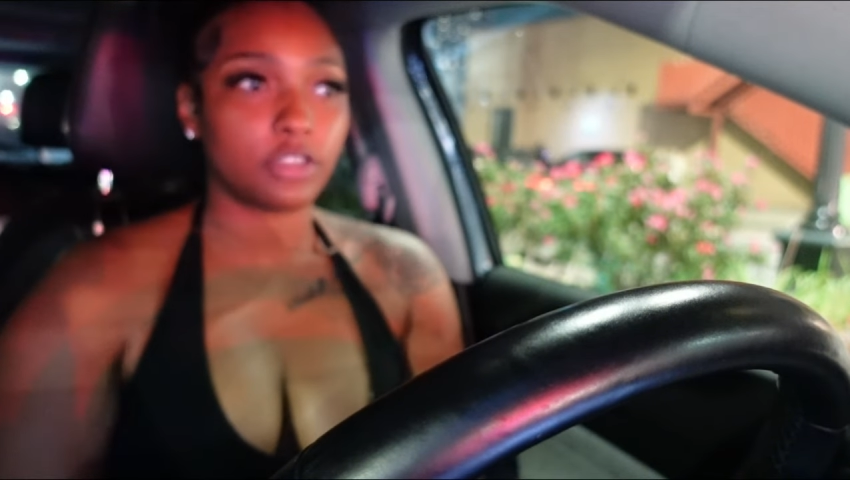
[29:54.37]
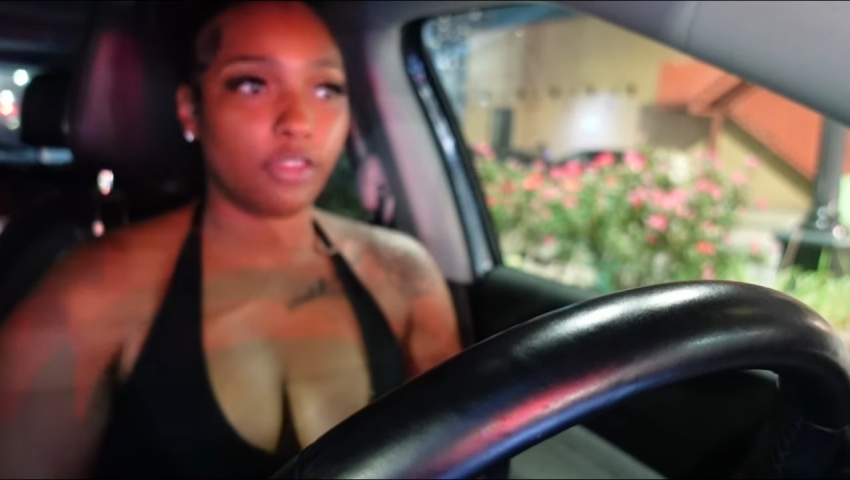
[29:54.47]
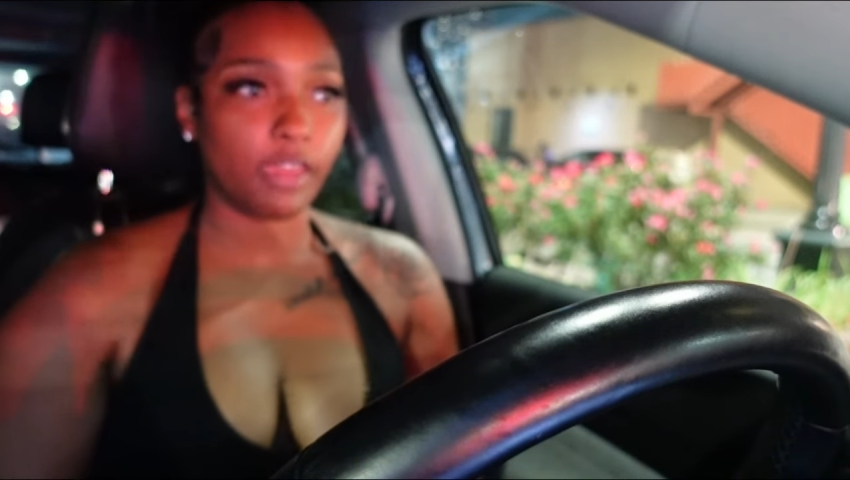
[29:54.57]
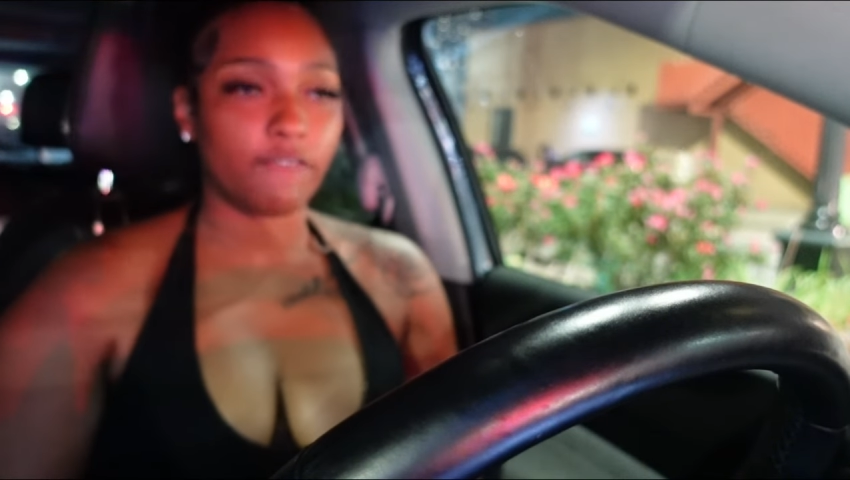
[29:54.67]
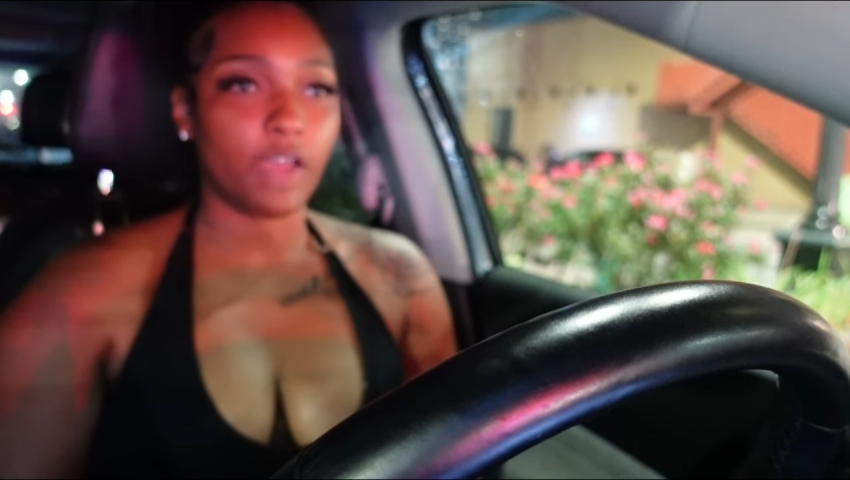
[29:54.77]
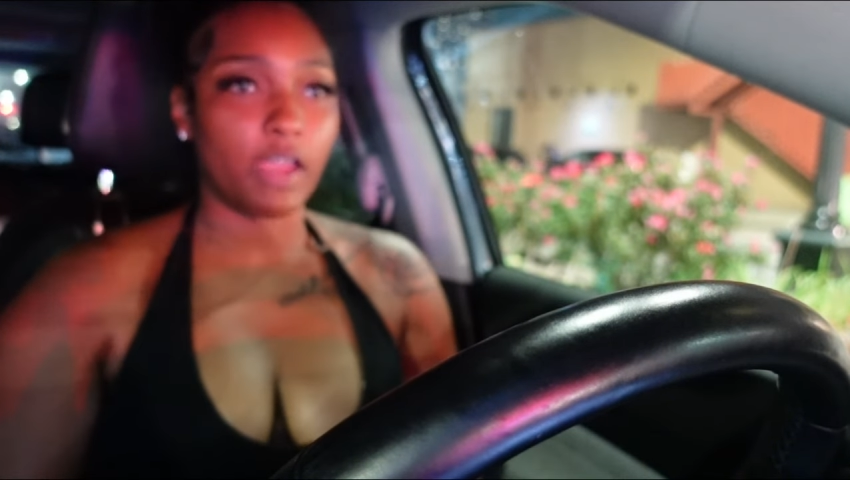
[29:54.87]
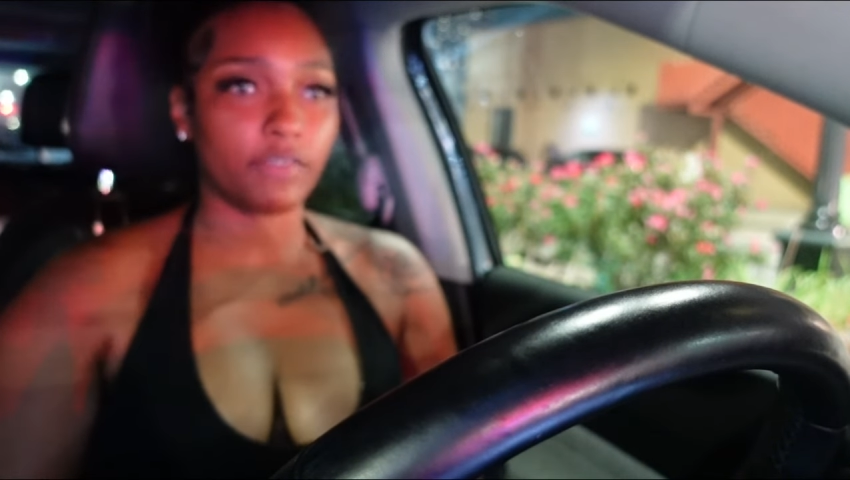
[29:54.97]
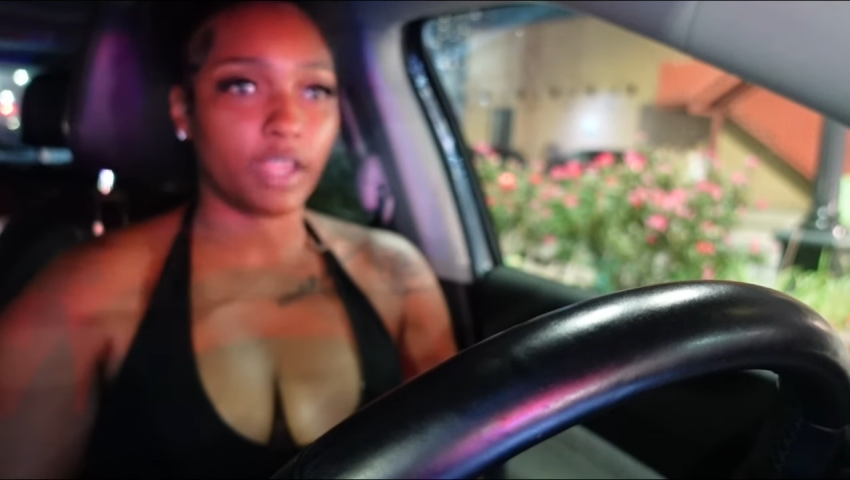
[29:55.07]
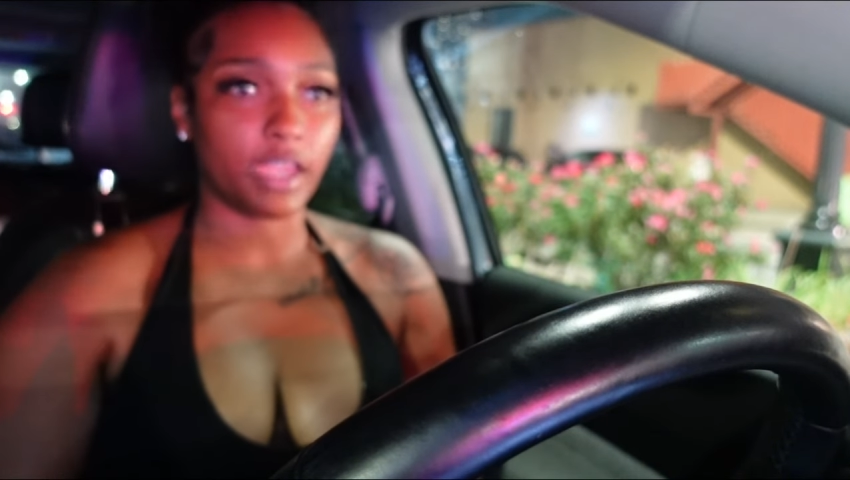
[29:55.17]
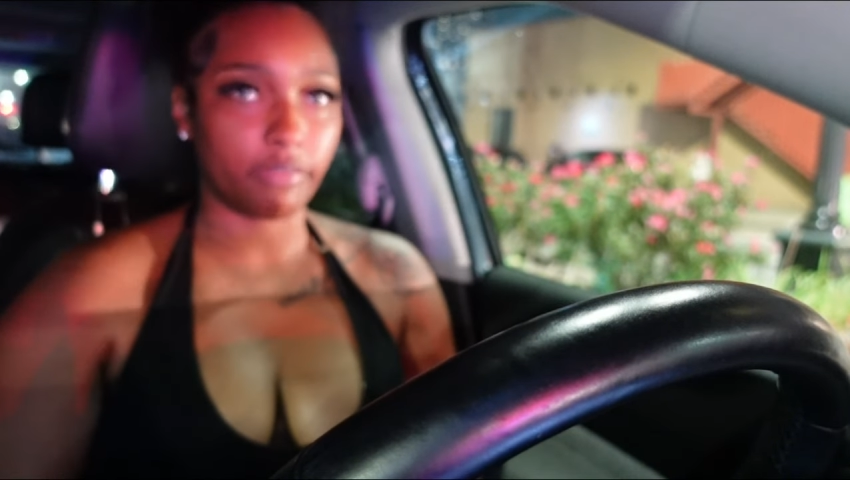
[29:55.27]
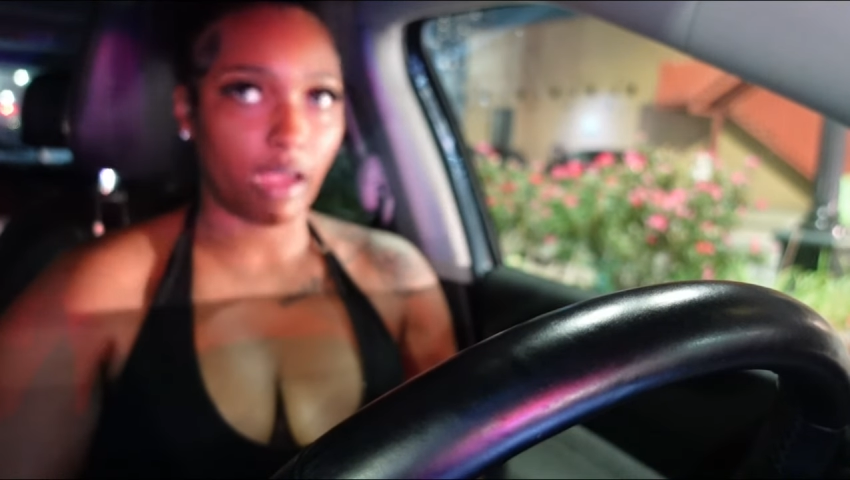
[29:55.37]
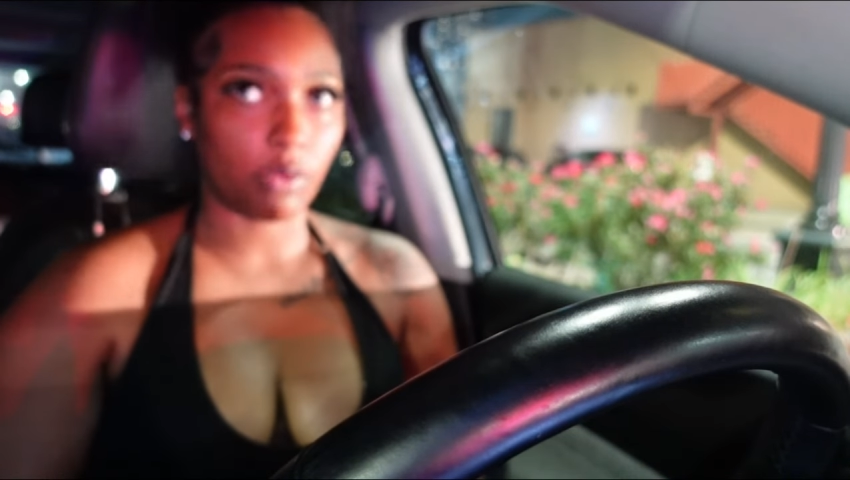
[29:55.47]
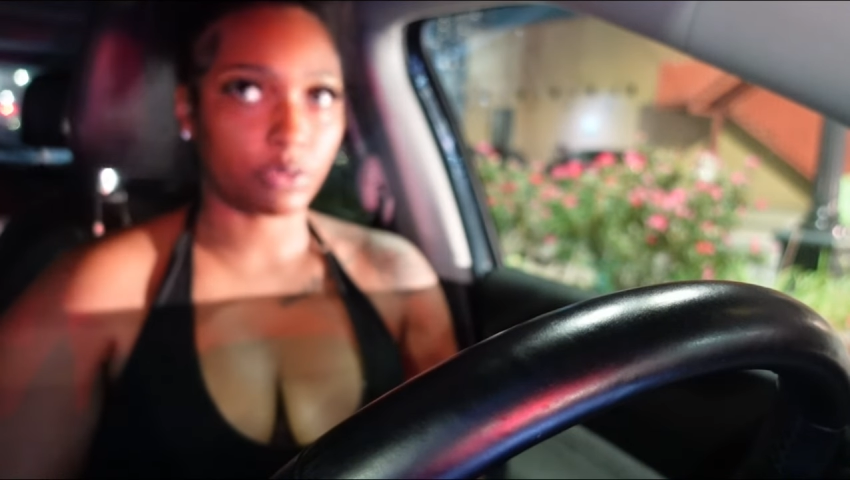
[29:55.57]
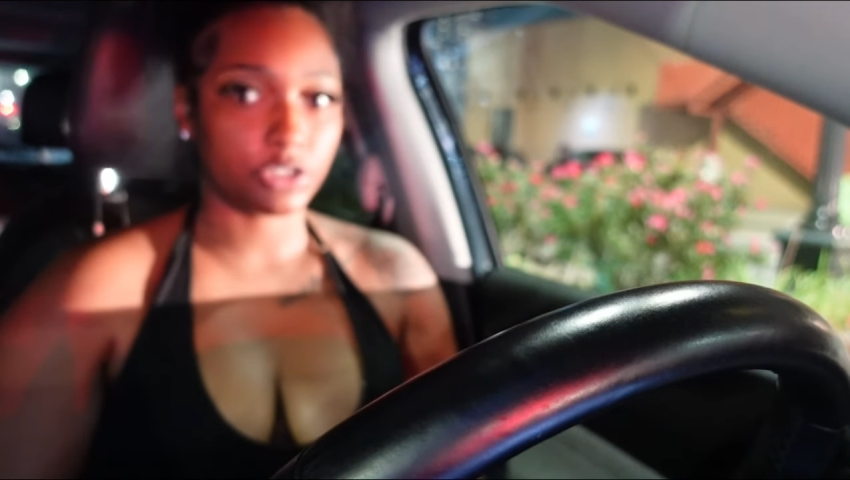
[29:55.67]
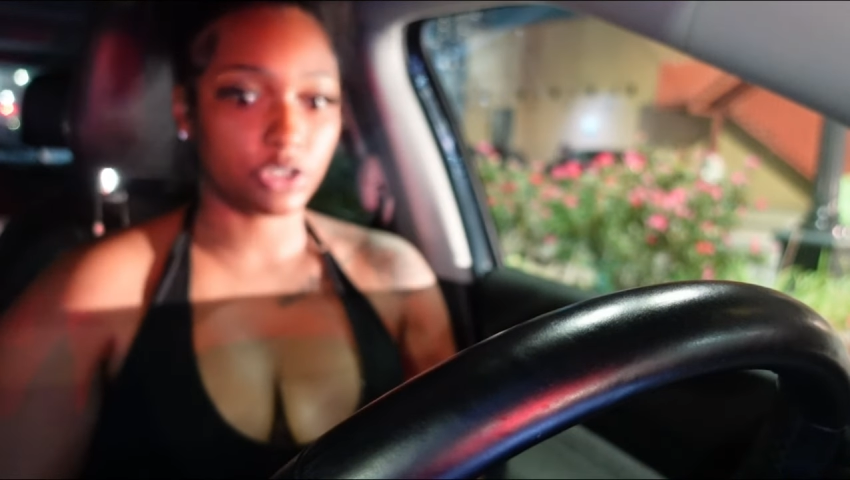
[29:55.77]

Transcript: in like five and a half hours.